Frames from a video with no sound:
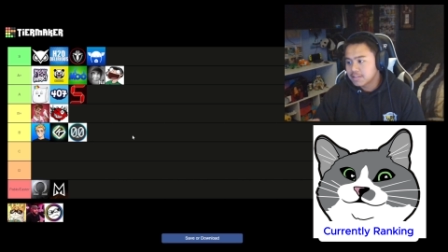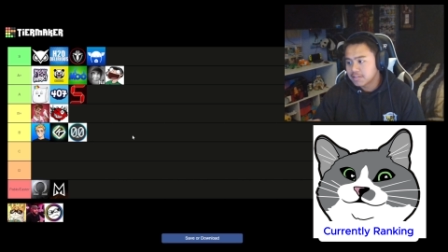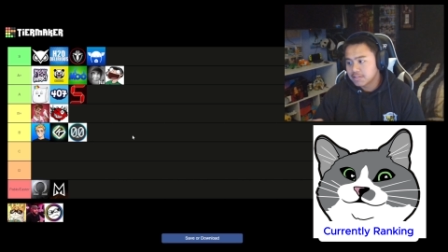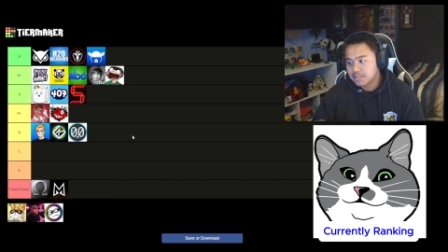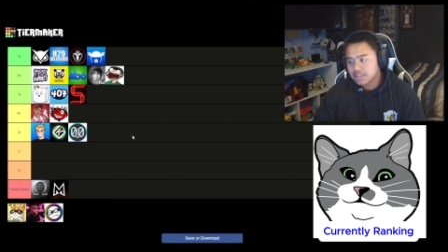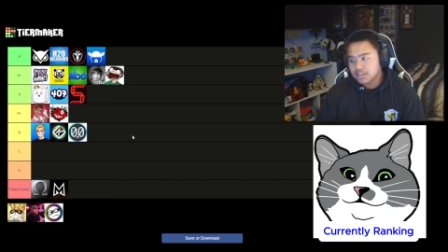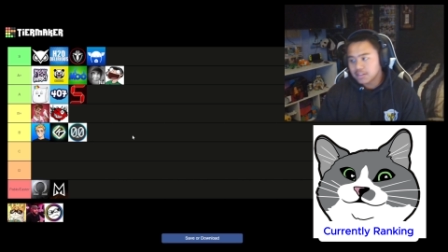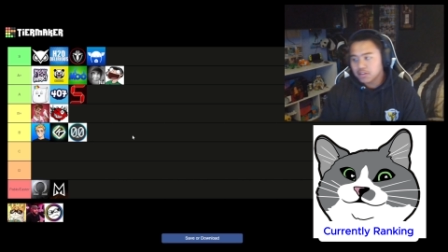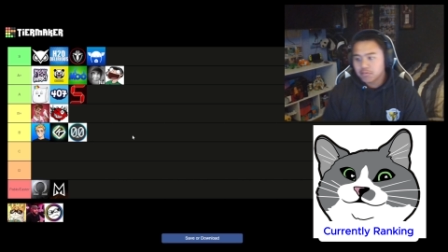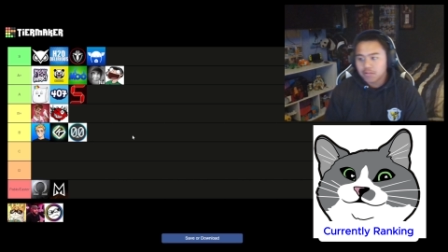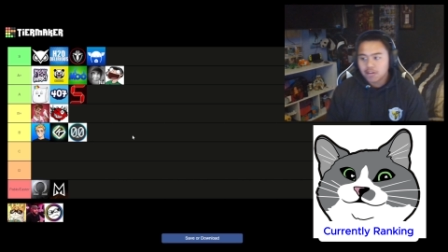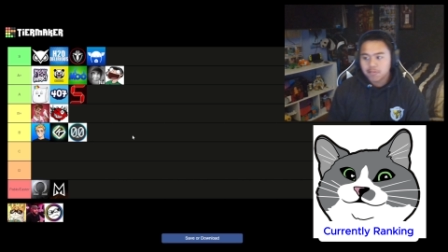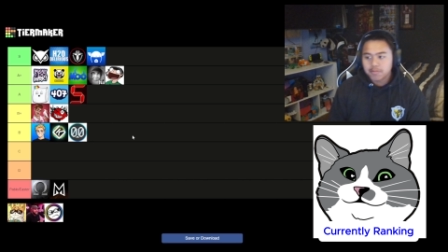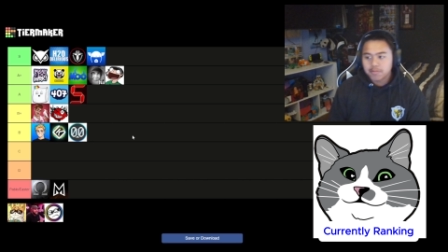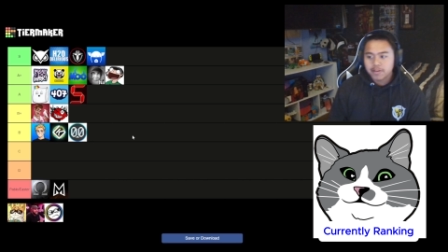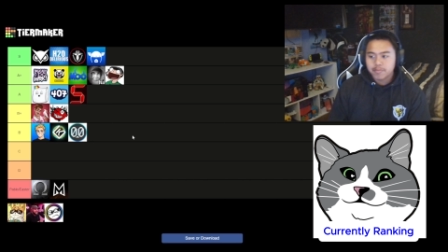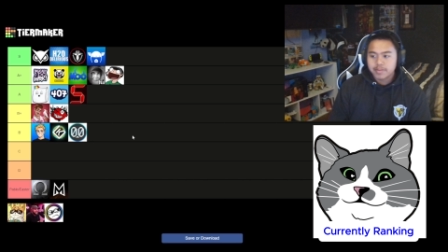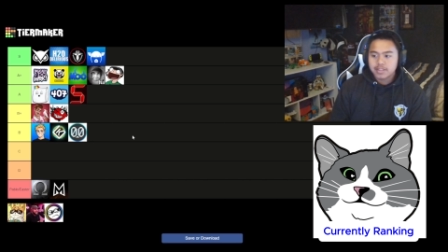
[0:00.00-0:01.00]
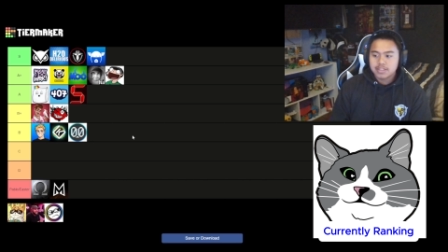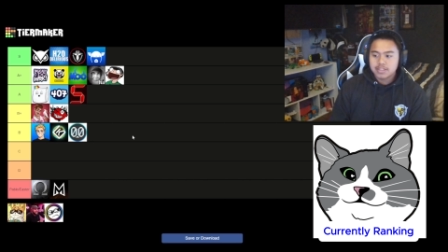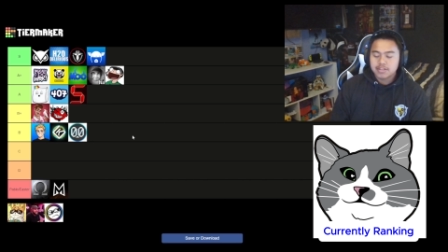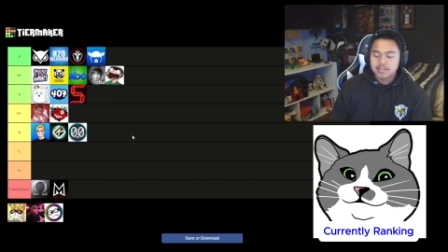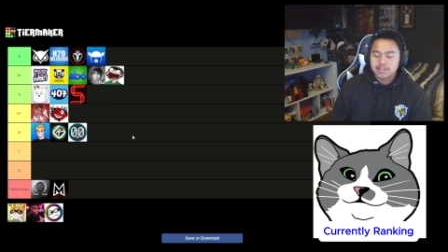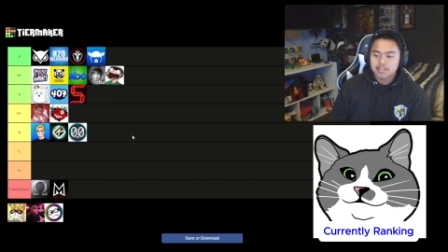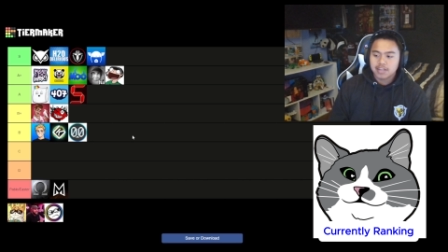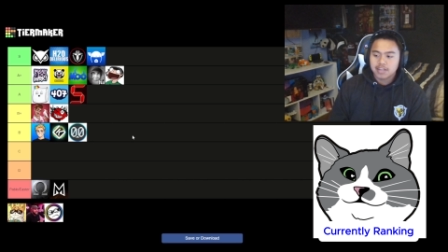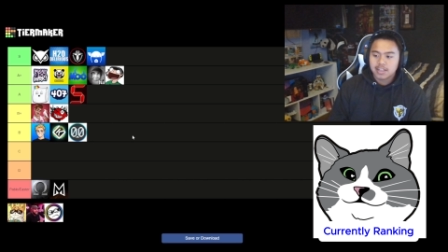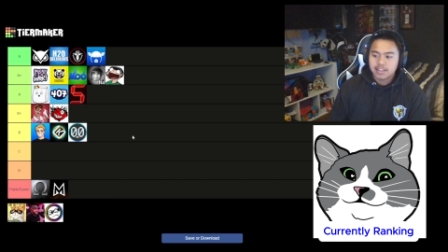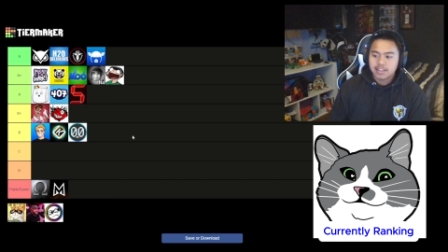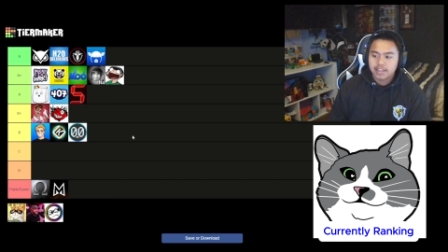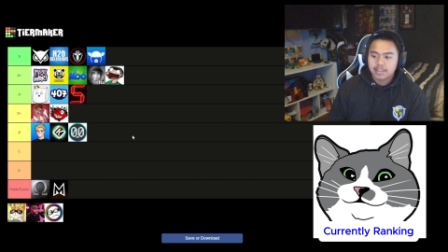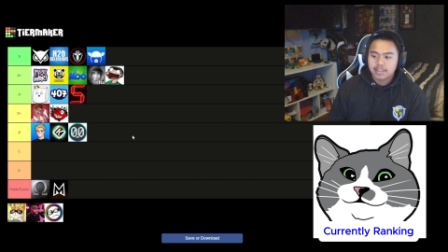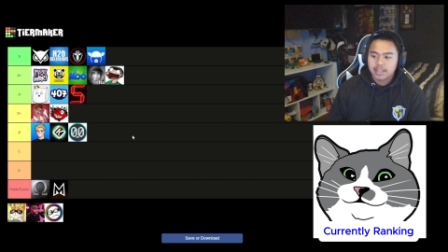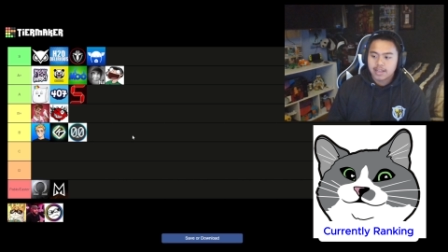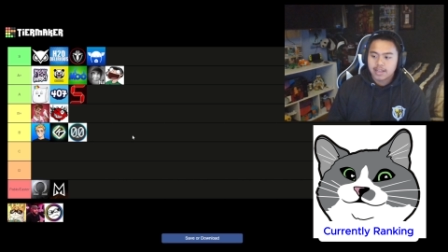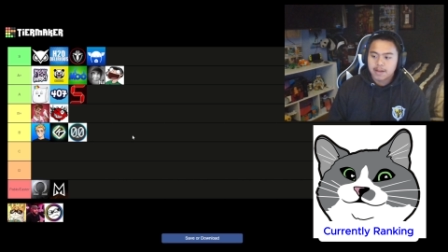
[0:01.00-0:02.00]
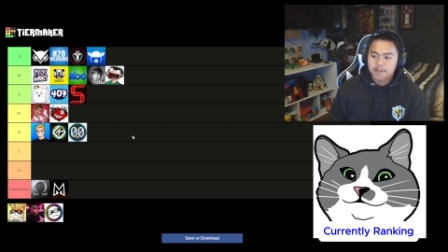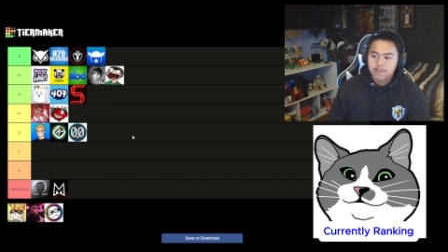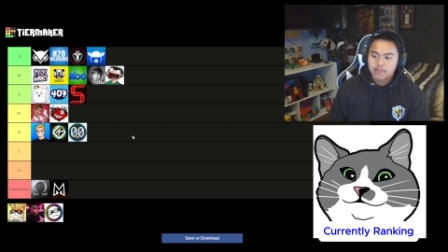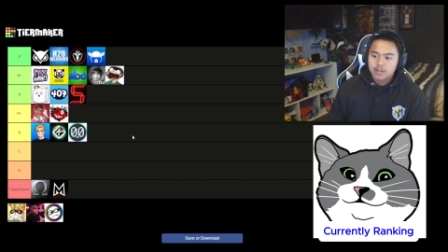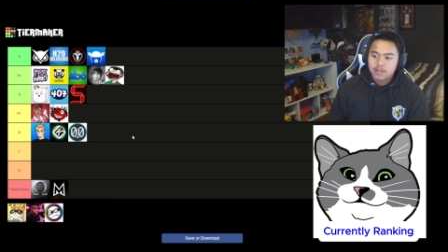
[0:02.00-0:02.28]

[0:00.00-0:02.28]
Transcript: There's nothing wrong with being B tier. It's kind of like that.